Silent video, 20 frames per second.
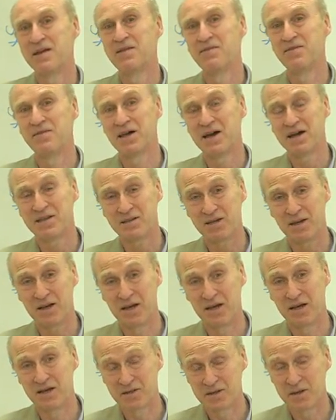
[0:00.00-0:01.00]
in that
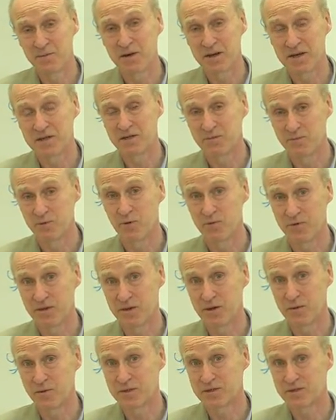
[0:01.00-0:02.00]
simulation movie
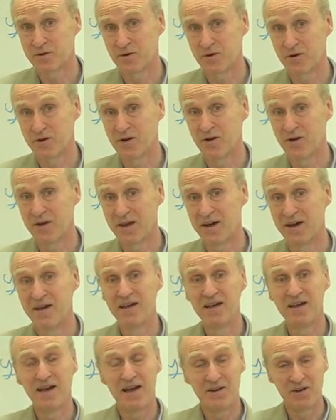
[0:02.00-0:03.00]
that we saw earlier,
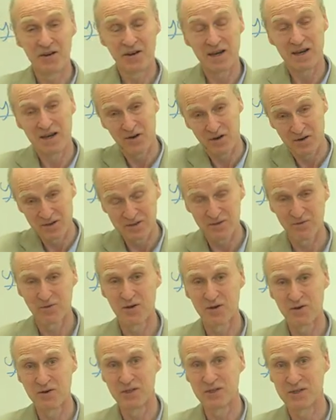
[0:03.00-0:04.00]
and you need lots of
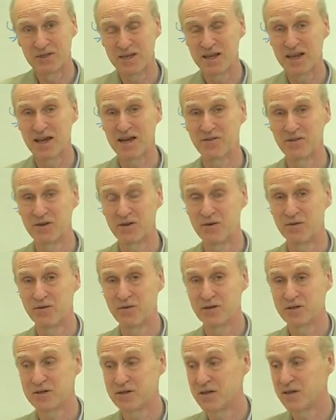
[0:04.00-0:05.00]
those to see how the
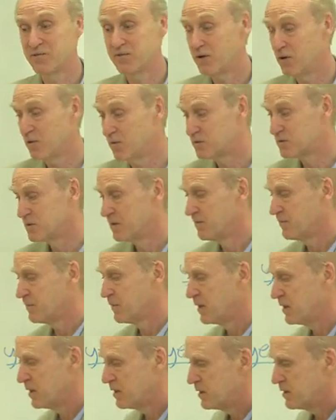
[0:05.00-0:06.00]
universe evolves.
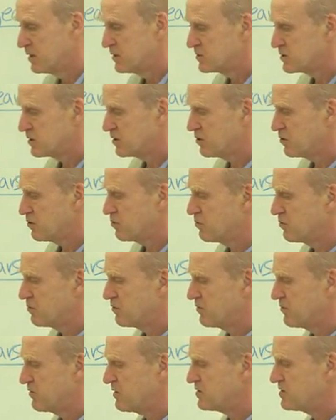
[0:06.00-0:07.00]
So
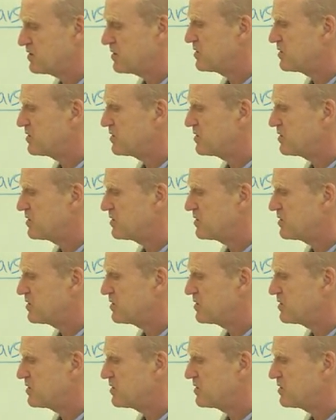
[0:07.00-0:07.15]
this